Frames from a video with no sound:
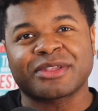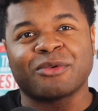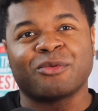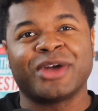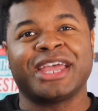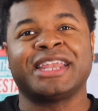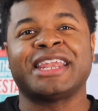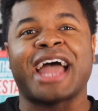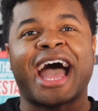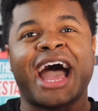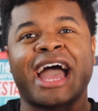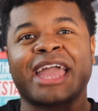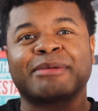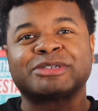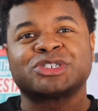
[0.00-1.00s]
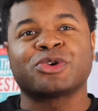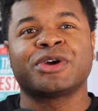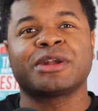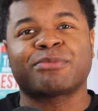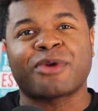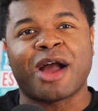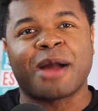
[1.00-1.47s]
when I am showing
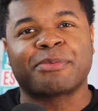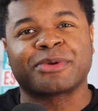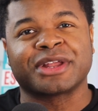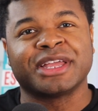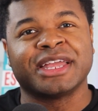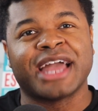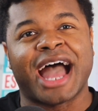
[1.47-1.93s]
a property,